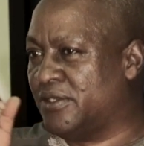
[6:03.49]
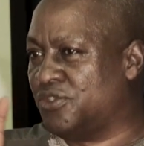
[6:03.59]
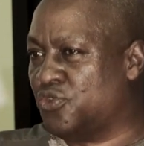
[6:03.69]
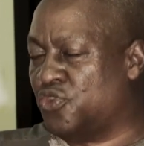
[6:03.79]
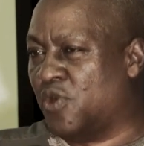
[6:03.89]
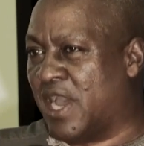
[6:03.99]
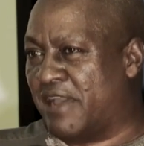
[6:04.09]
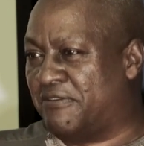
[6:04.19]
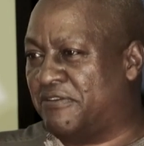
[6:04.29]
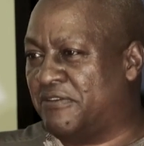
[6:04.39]
Should you
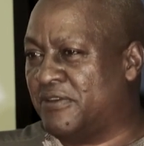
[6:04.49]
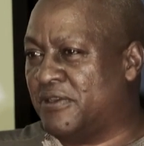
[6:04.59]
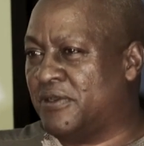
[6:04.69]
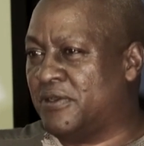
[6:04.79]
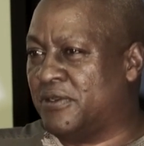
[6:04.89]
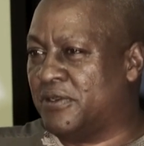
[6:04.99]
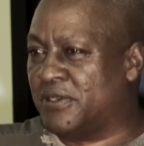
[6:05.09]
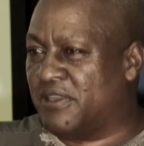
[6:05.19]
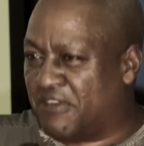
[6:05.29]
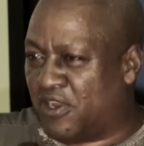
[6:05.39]
have
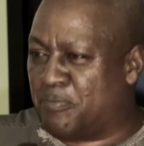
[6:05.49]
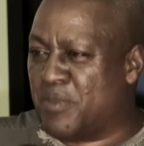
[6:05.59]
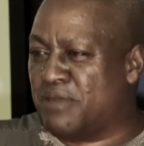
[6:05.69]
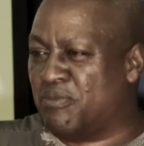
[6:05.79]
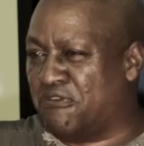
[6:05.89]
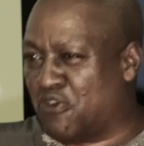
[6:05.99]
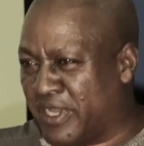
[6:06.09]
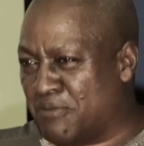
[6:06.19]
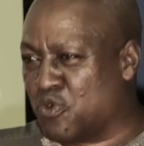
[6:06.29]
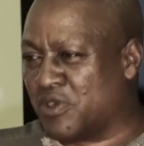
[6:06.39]
development before
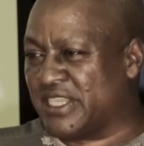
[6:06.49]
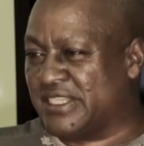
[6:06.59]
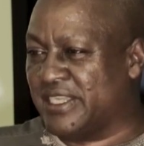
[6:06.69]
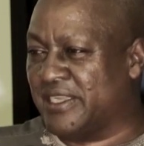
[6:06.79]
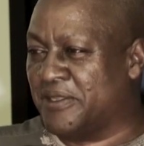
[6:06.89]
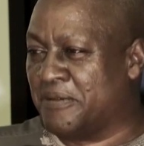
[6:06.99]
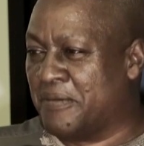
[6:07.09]
democracy,